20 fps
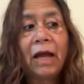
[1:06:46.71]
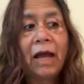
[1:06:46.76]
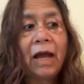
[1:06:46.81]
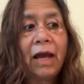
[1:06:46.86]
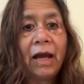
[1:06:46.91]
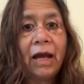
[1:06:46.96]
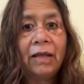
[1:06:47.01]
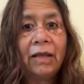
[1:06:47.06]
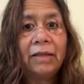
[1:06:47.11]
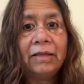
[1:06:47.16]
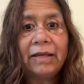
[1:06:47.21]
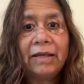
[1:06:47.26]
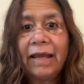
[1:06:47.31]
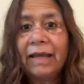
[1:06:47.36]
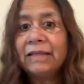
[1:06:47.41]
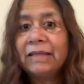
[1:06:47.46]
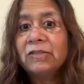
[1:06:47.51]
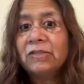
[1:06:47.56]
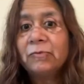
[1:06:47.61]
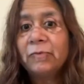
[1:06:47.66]
And the
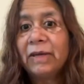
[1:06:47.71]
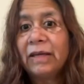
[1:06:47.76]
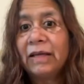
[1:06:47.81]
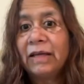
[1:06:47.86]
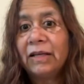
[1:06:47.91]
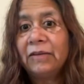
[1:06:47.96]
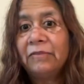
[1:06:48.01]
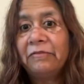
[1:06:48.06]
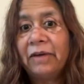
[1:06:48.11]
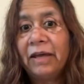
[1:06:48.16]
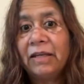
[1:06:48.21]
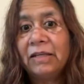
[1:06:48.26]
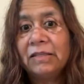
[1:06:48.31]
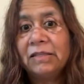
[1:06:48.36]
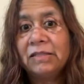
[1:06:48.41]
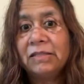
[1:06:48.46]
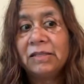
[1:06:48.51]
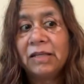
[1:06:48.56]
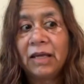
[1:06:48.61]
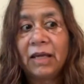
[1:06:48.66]
next weekly
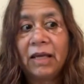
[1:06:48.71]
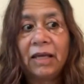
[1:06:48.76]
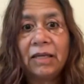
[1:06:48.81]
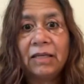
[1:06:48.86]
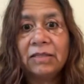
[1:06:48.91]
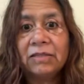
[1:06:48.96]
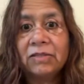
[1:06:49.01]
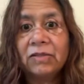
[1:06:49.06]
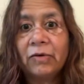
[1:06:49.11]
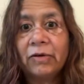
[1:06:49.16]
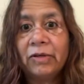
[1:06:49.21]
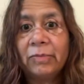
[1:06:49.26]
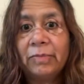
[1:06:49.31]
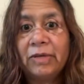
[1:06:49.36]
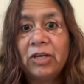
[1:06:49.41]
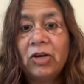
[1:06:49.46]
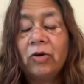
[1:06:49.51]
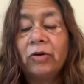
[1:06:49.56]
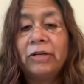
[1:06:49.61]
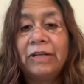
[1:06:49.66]
Wednesday is going to
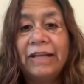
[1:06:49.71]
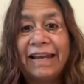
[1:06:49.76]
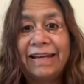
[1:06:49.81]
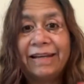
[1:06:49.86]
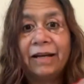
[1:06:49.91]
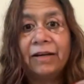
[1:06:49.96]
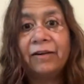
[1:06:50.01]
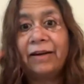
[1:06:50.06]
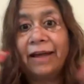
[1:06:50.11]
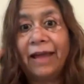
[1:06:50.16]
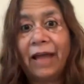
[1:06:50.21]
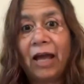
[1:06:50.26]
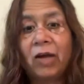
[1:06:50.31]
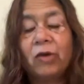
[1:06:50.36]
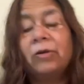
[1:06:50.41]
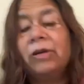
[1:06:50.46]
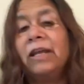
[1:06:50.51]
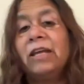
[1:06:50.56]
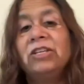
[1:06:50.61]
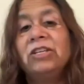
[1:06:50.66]
be on data
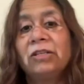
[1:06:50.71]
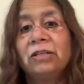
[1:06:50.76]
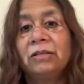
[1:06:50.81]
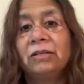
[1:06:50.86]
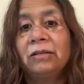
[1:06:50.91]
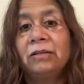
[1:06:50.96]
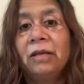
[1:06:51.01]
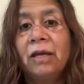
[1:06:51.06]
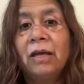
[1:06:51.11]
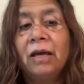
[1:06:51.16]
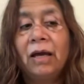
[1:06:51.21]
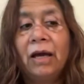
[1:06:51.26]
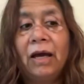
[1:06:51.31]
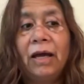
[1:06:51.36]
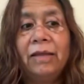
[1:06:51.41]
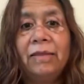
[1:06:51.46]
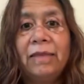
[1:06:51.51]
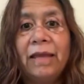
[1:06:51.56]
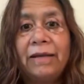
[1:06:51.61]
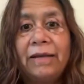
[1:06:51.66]
triangulation.
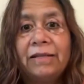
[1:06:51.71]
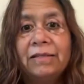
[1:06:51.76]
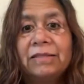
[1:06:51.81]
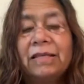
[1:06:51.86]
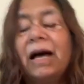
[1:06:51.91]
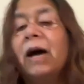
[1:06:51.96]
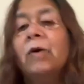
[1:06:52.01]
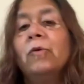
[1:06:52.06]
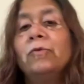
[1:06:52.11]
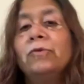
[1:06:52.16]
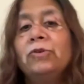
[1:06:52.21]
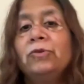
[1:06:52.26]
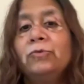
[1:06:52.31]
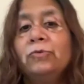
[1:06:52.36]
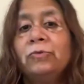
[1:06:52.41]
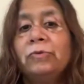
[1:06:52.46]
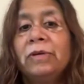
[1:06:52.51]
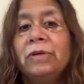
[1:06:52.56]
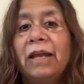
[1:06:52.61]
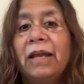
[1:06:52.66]
And that is how
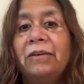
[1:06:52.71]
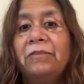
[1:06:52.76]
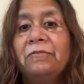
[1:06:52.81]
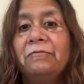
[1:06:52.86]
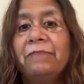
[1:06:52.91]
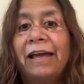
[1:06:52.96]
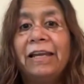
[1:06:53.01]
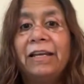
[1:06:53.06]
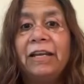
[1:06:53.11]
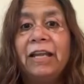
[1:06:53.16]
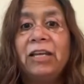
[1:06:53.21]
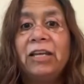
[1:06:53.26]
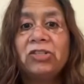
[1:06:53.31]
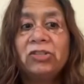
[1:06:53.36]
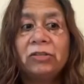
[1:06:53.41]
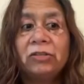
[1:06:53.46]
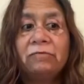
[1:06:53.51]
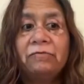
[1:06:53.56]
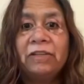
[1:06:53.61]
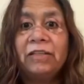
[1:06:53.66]
you get
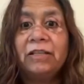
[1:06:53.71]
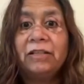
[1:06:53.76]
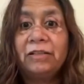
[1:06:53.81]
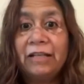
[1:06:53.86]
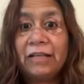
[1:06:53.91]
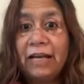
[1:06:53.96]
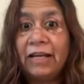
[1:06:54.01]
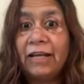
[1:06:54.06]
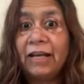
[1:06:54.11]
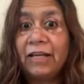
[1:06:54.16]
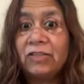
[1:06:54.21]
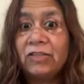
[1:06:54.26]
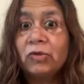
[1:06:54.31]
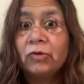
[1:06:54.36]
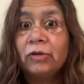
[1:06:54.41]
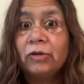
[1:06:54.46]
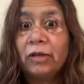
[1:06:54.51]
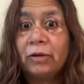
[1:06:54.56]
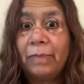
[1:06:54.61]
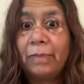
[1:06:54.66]
validation whether the data is
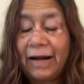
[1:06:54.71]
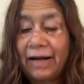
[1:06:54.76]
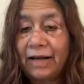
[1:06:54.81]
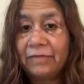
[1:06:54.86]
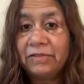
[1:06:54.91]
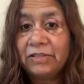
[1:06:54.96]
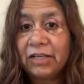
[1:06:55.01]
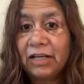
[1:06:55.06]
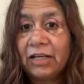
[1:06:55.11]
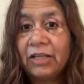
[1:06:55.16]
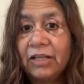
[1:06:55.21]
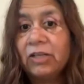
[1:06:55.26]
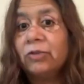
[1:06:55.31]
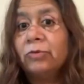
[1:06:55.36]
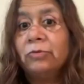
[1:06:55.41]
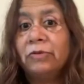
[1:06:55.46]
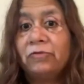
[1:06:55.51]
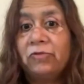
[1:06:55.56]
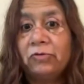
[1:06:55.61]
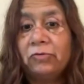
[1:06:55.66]
good or bad. I was telling
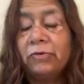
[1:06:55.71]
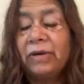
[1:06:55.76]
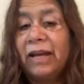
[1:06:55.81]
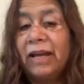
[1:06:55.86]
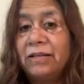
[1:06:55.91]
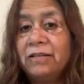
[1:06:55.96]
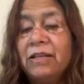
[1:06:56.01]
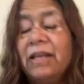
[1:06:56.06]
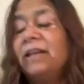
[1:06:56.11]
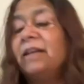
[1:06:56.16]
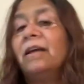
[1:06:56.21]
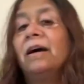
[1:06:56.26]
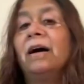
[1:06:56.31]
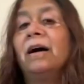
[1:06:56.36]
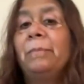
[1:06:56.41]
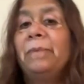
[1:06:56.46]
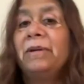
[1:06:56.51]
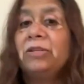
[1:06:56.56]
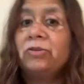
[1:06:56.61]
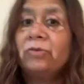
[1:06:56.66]
you, if you get
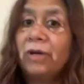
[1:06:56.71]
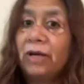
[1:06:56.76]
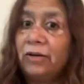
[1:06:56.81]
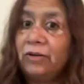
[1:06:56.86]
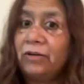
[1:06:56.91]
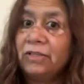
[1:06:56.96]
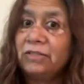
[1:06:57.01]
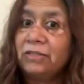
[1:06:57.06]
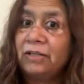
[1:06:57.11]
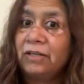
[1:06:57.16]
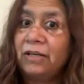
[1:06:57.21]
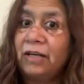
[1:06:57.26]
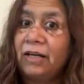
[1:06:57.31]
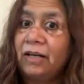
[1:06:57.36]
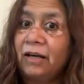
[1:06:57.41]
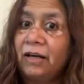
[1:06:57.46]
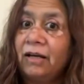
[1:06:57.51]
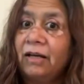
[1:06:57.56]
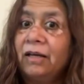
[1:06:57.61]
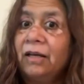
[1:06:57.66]
data, but you can't trust the
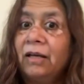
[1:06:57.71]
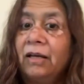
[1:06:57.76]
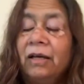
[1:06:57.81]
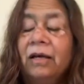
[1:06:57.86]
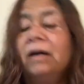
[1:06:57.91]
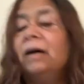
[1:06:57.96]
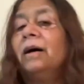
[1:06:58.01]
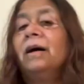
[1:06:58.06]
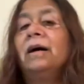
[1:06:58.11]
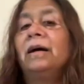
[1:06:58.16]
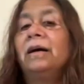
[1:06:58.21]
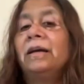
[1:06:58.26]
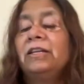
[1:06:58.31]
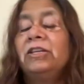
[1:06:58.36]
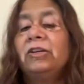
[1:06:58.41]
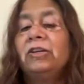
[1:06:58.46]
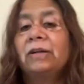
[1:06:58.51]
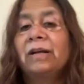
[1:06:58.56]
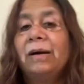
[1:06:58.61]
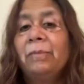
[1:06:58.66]
data
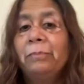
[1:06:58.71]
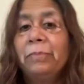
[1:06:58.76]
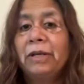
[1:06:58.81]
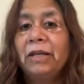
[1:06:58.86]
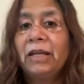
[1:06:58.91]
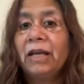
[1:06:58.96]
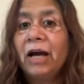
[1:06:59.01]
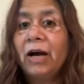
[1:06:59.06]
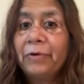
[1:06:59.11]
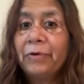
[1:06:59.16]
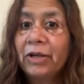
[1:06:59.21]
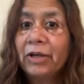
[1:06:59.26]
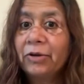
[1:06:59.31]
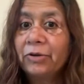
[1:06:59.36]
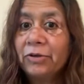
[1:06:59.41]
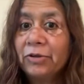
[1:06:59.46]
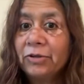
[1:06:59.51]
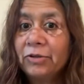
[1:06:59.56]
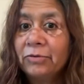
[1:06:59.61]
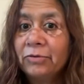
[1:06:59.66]
in your company, how are you
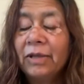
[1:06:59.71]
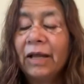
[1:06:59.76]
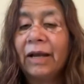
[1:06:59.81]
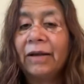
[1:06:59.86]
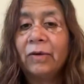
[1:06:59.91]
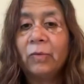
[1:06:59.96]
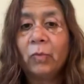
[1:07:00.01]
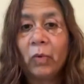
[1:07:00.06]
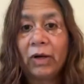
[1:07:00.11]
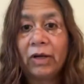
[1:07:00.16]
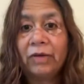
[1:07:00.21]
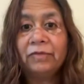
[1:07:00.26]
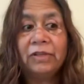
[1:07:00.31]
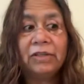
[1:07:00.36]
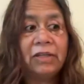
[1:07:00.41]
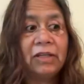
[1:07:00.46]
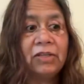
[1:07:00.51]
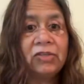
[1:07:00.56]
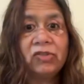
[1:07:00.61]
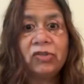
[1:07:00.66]
going to do that? One of
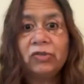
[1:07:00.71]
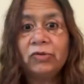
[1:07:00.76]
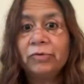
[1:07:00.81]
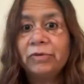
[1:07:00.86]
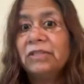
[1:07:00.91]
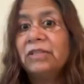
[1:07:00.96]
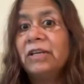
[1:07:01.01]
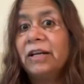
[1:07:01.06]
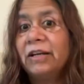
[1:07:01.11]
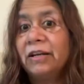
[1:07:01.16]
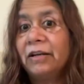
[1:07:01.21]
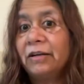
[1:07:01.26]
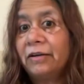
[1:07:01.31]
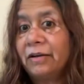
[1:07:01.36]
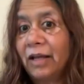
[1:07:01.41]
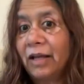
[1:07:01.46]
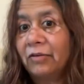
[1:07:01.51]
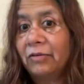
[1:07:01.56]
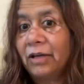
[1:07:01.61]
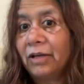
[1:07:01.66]
the things you do is data
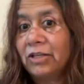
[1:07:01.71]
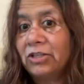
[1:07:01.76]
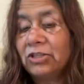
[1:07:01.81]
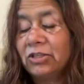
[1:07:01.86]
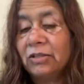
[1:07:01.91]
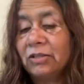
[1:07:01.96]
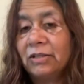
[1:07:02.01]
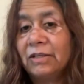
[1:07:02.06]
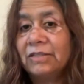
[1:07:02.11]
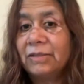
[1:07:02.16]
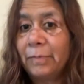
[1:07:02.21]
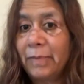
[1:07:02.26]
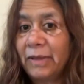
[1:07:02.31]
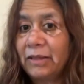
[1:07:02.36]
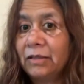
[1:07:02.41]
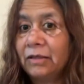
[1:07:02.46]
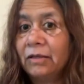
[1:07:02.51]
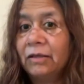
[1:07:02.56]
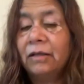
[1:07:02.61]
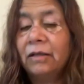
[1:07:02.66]
triangulation. That's a
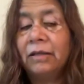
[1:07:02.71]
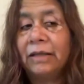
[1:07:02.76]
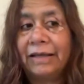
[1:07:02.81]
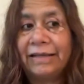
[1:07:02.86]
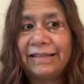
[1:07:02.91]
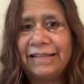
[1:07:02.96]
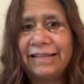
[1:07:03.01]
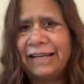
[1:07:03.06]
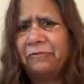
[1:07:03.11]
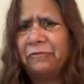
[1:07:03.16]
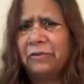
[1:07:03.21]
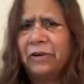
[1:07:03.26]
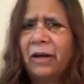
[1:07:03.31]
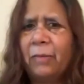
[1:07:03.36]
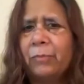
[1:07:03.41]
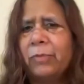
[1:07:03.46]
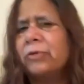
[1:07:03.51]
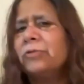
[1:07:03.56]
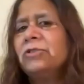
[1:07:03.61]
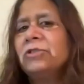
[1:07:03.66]
method. There are 3 different
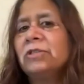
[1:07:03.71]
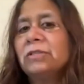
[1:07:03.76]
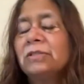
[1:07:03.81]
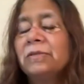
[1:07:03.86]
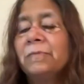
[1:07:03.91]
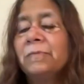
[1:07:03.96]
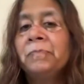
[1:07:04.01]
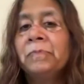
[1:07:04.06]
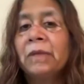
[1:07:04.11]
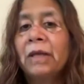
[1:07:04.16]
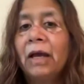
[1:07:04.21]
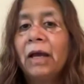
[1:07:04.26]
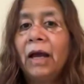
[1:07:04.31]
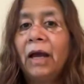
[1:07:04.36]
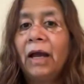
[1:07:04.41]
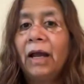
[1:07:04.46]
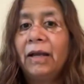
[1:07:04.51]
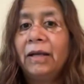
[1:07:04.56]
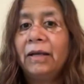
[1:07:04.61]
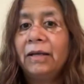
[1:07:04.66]
approaches.
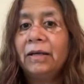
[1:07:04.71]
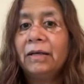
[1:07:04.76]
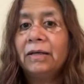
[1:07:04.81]
And